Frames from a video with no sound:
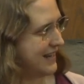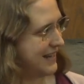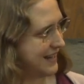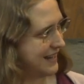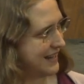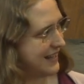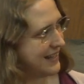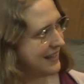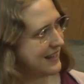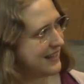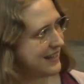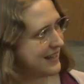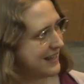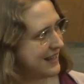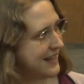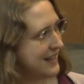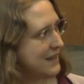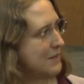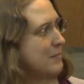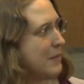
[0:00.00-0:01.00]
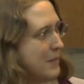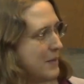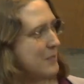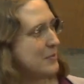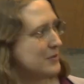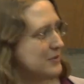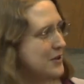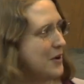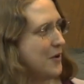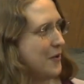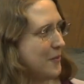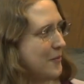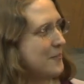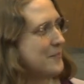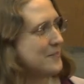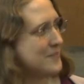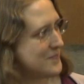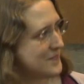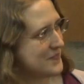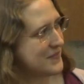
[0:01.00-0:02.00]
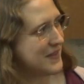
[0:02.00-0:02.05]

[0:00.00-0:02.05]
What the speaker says: People know it's going on.